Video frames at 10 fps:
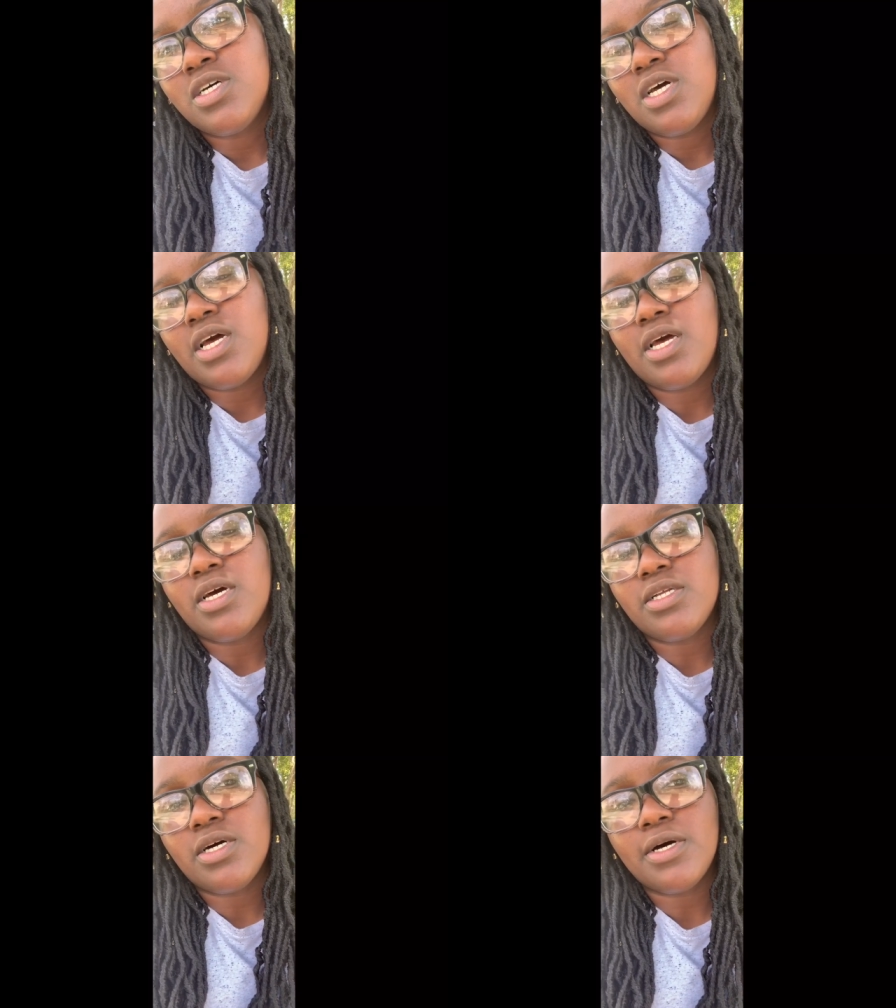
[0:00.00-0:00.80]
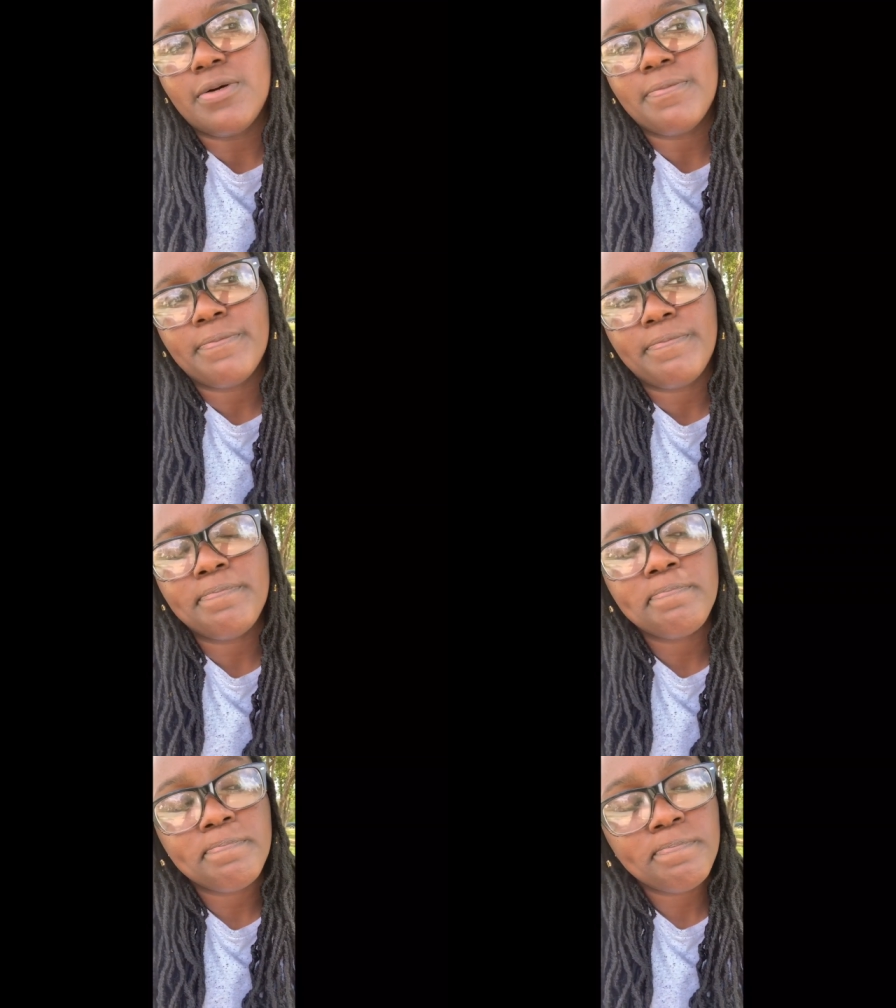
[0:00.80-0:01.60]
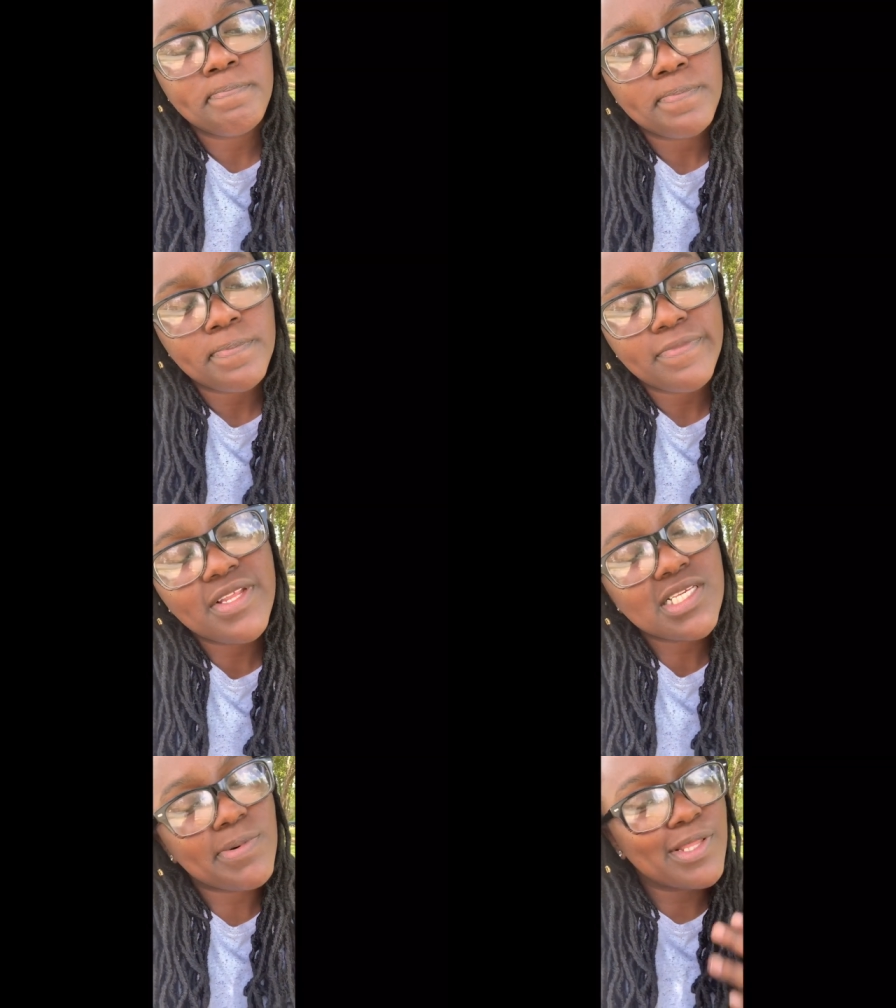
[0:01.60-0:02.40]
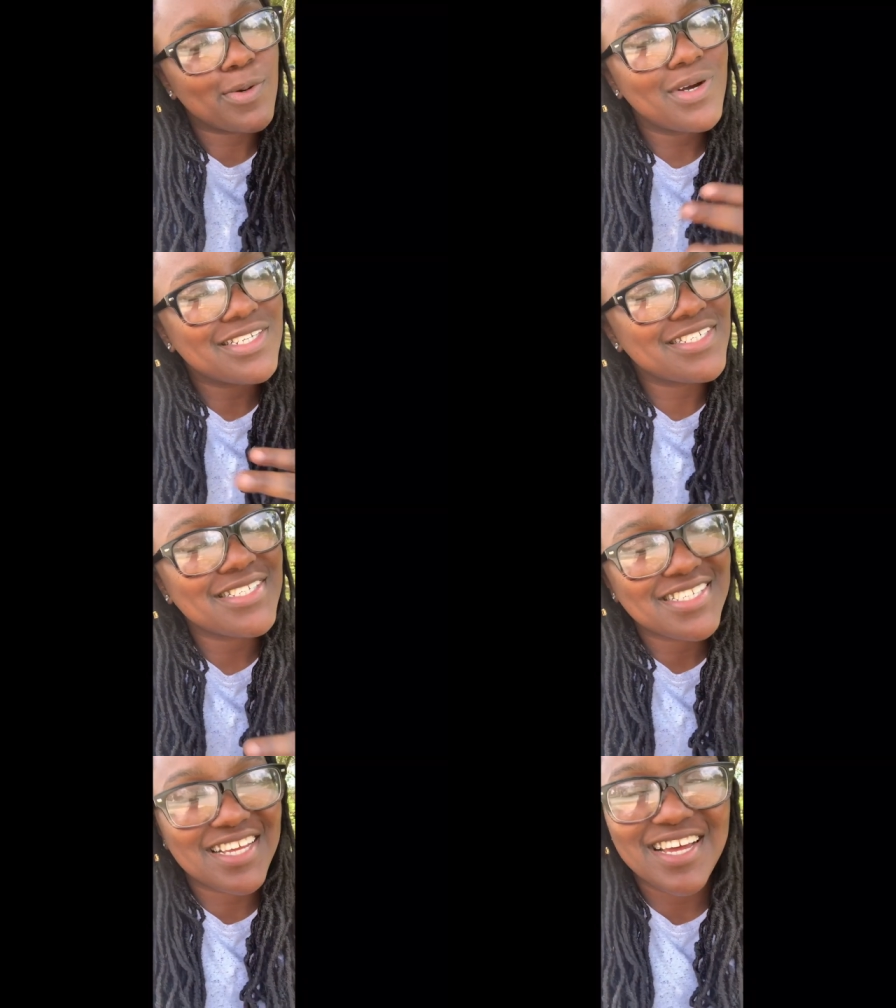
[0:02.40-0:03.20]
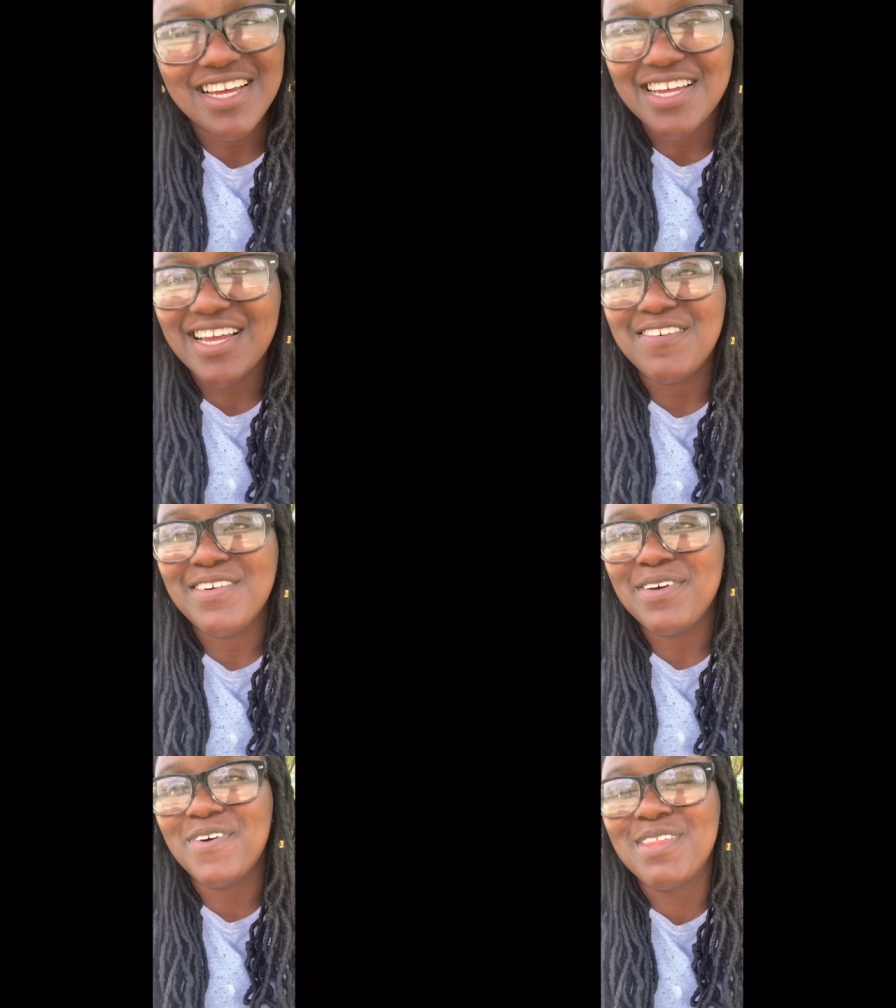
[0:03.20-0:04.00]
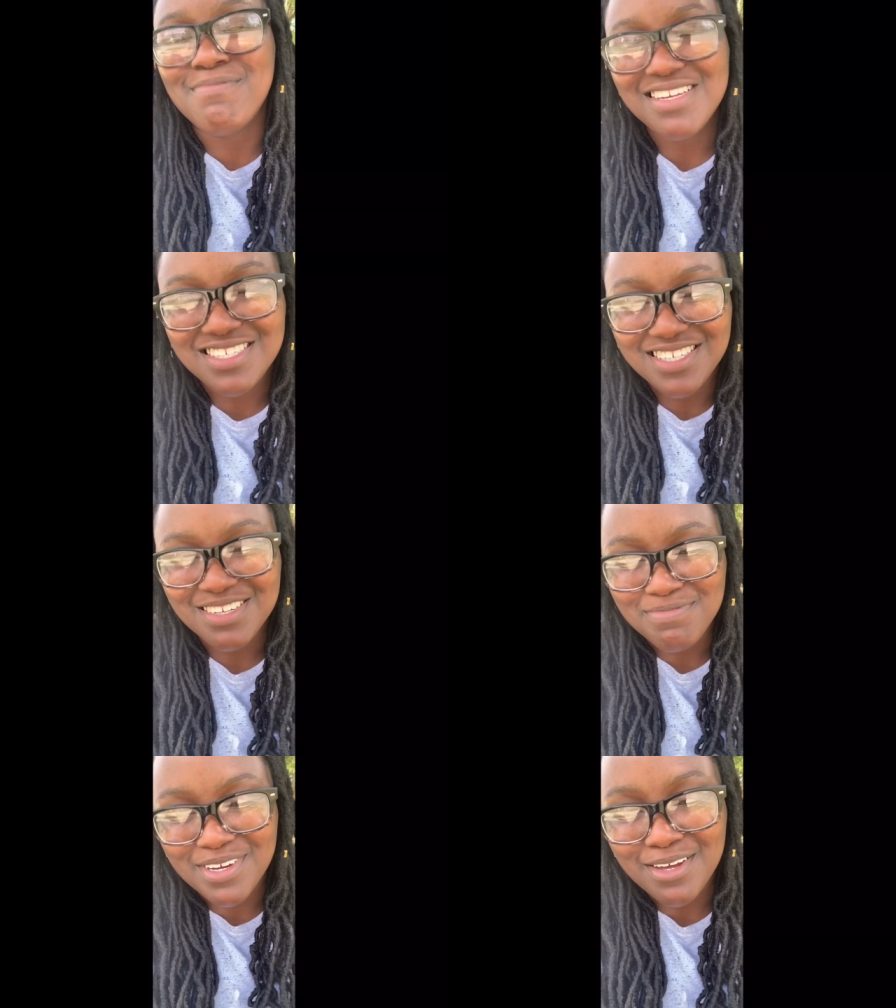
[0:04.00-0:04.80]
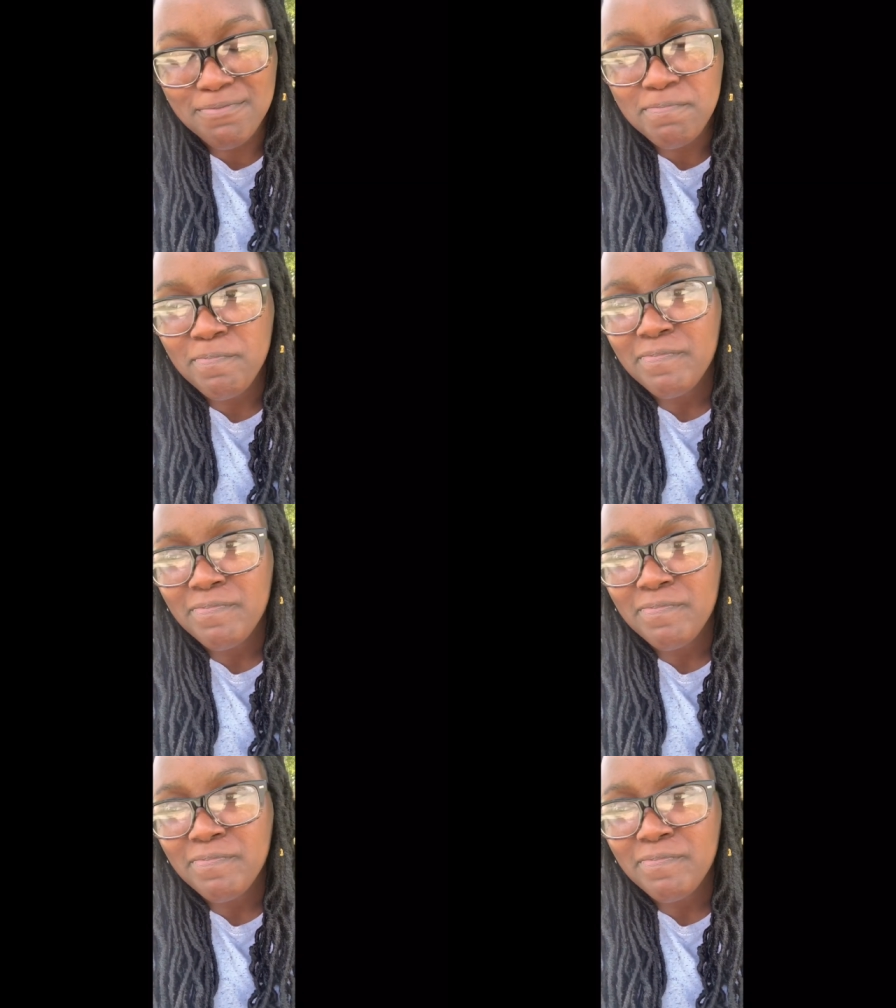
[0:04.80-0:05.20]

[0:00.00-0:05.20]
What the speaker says: and there's some other questions that ain't really worth mentioning, but I